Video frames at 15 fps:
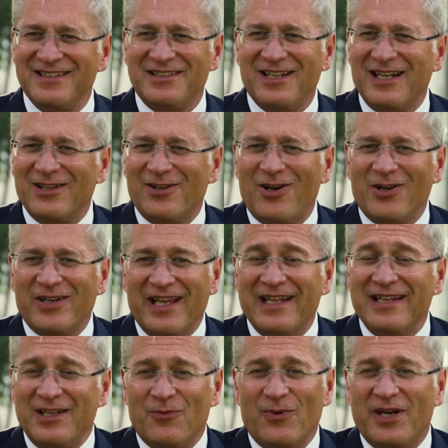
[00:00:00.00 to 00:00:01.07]
dialogue
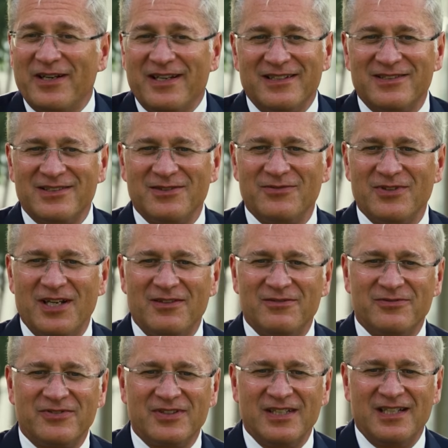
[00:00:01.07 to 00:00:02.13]
and the awareness
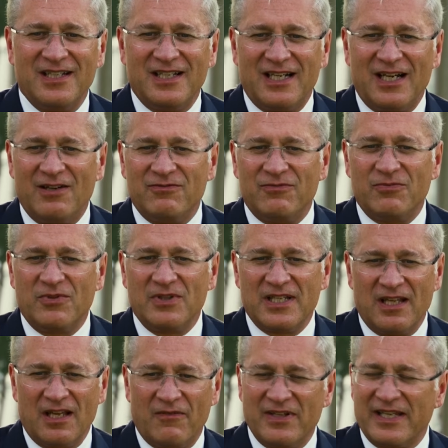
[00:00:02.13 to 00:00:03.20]
of
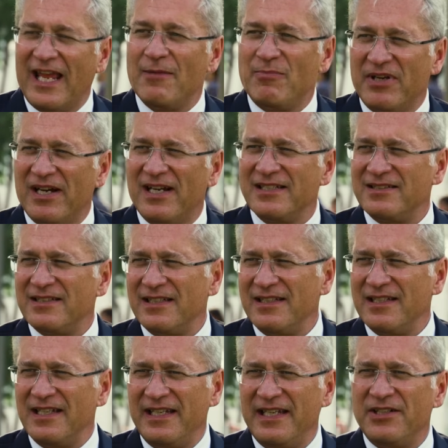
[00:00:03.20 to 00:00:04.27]
the KPIs
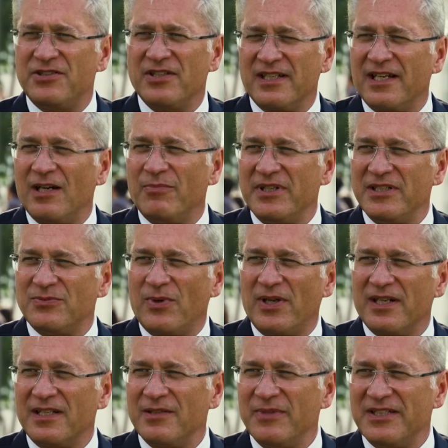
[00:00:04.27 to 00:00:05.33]
that each of the companies
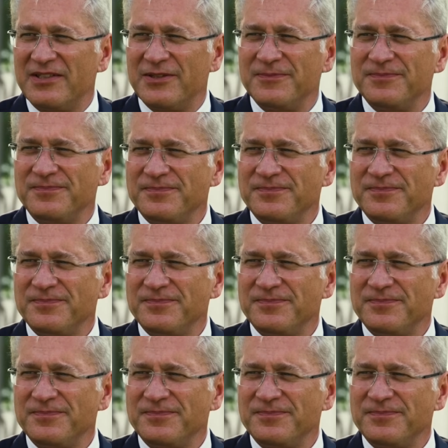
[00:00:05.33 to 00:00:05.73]
want to commit to.